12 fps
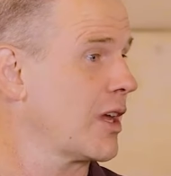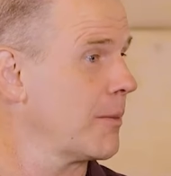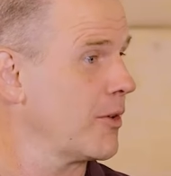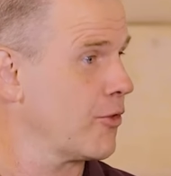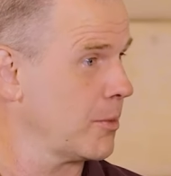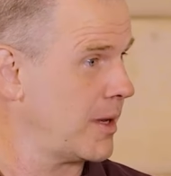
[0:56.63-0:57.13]

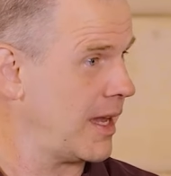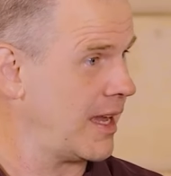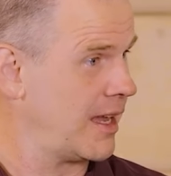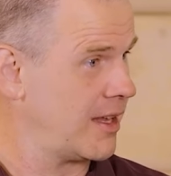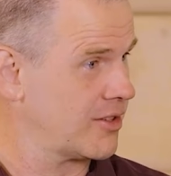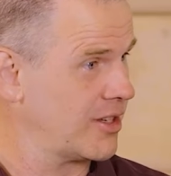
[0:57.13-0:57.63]
Coming from
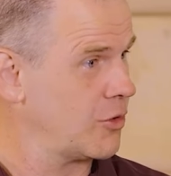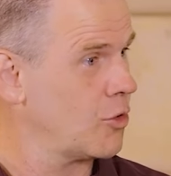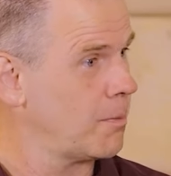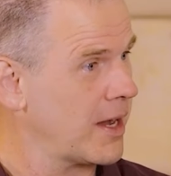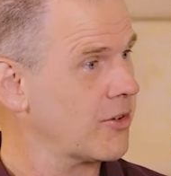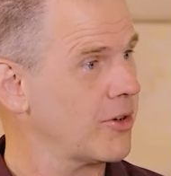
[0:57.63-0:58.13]
a
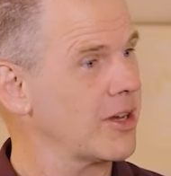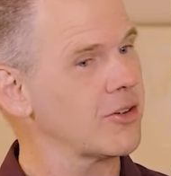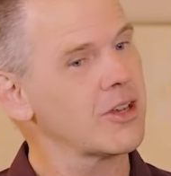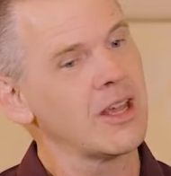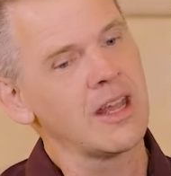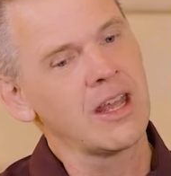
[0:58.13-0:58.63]
SQL
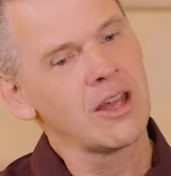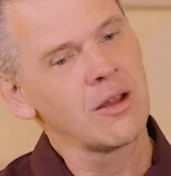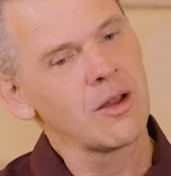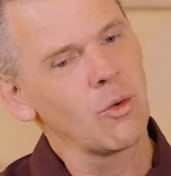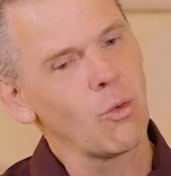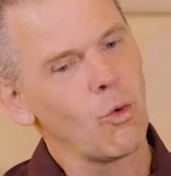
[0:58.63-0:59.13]
background,
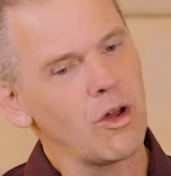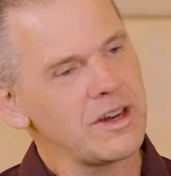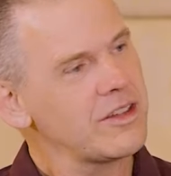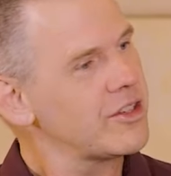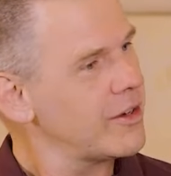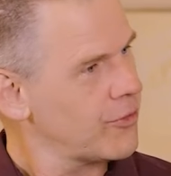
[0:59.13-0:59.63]

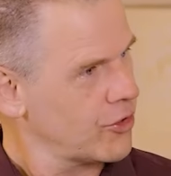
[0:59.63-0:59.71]
what is the